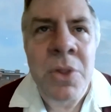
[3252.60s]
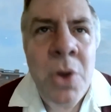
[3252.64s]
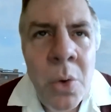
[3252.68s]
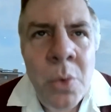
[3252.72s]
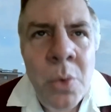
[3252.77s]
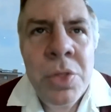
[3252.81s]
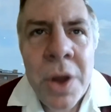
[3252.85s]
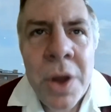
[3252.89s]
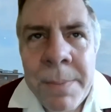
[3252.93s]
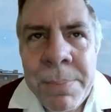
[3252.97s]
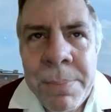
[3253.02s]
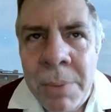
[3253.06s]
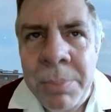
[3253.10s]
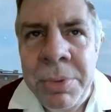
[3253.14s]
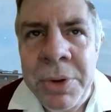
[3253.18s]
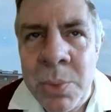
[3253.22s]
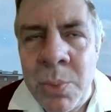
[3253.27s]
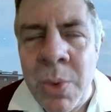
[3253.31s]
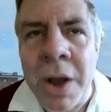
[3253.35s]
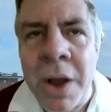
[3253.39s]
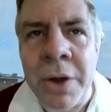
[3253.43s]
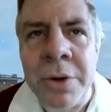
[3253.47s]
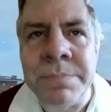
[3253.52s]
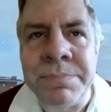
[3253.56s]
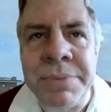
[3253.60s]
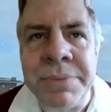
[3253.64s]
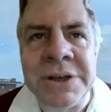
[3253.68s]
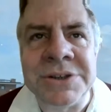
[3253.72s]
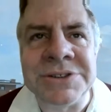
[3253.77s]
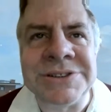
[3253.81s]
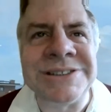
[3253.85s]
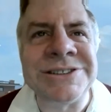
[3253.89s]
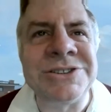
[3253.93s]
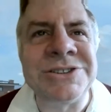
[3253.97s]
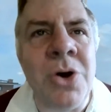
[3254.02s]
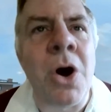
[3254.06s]
although it probably won't
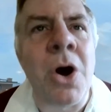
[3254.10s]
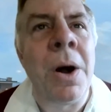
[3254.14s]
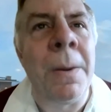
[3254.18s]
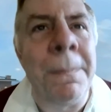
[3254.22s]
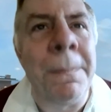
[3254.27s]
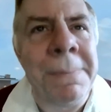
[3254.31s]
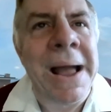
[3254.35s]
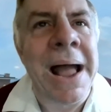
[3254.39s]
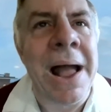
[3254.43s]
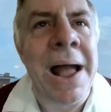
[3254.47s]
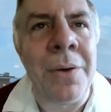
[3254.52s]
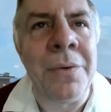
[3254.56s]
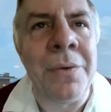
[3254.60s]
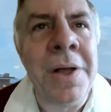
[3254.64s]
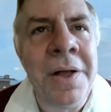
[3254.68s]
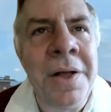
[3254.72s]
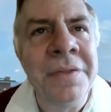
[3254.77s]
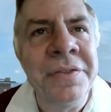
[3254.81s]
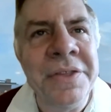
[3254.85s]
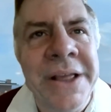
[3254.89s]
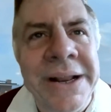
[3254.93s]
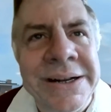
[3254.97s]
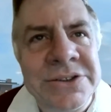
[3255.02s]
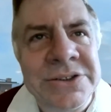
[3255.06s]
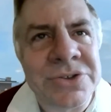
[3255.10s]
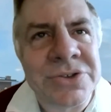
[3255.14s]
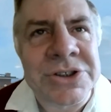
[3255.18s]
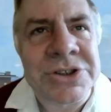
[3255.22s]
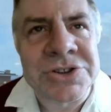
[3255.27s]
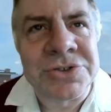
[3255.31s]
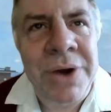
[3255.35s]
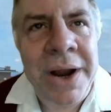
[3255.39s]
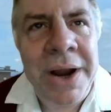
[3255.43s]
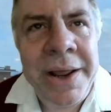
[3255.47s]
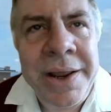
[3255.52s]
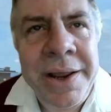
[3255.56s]
because it's not about the
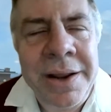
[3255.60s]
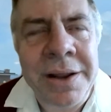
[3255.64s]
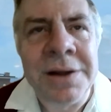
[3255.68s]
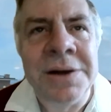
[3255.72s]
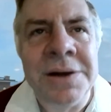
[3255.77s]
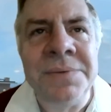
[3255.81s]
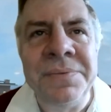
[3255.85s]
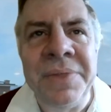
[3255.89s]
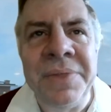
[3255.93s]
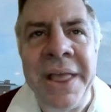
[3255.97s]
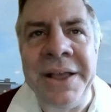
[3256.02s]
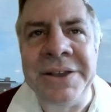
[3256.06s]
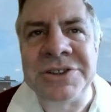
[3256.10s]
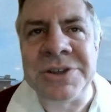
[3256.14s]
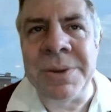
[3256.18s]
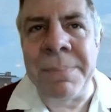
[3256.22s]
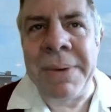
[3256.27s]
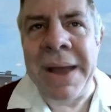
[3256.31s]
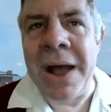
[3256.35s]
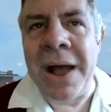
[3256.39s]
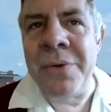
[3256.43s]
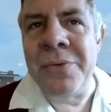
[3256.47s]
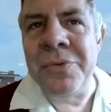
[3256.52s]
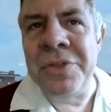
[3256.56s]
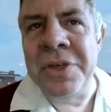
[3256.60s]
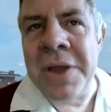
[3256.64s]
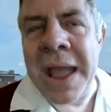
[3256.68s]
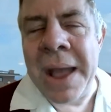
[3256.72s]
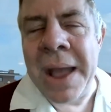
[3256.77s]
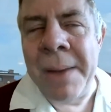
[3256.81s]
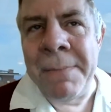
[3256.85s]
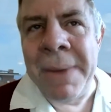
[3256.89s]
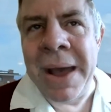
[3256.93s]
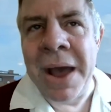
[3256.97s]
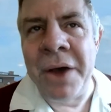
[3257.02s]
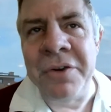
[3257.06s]
interest rate, it's about the
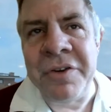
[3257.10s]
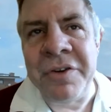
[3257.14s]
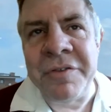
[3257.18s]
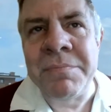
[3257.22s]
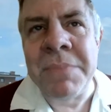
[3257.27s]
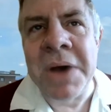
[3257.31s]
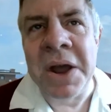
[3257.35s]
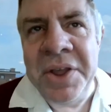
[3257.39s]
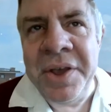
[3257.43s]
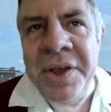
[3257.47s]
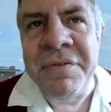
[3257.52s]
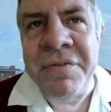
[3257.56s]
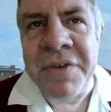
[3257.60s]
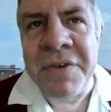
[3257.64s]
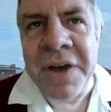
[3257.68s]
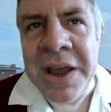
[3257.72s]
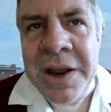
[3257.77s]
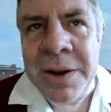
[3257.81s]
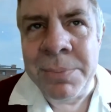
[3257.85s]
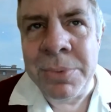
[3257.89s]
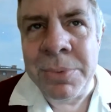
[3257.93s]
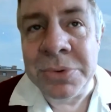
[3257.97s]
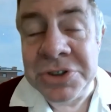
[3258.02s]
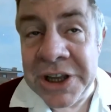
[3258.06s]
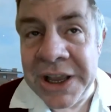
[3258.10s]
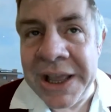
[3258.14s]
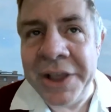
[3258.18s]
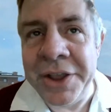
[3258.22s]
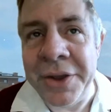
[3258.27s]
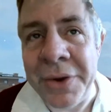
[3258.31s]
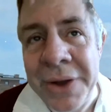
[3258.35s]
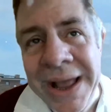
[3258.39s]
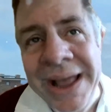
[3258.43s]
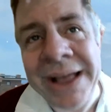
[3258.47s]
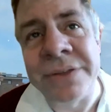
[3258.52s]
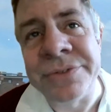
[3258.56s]
amount of money available to get
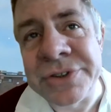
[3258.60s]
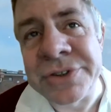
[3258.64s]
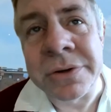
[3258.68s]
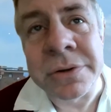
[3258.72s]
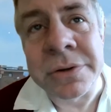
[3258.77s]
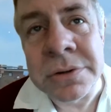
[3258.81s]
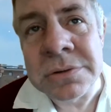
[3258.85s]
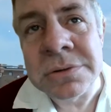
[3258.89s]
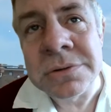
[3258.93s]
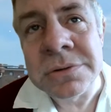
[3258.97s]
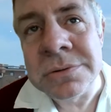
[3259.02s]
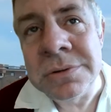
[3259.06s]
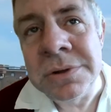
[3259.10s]
your hands on.